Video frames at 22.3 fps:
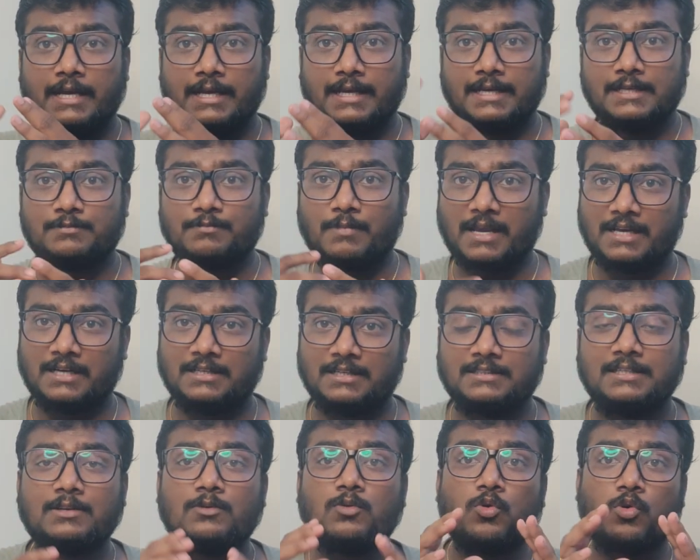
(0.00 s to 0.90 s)
is my
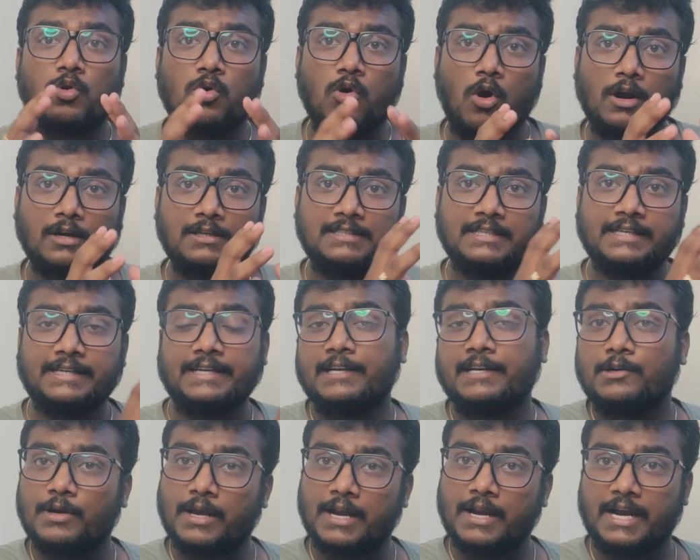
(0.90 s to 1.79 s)
cousin, who got seat
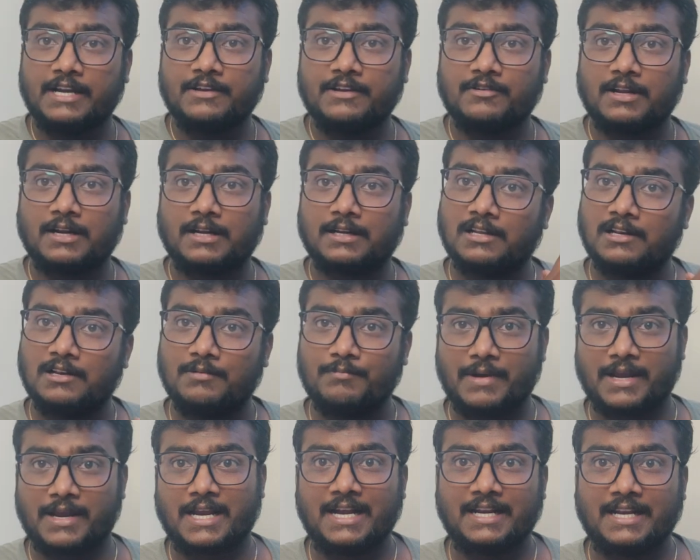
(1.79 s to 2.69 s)
into NIT Warangal
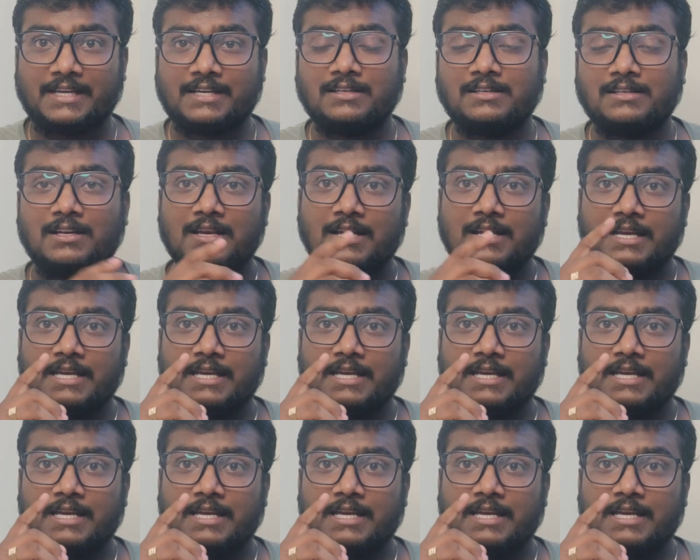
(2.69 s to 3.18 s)
Mechanical.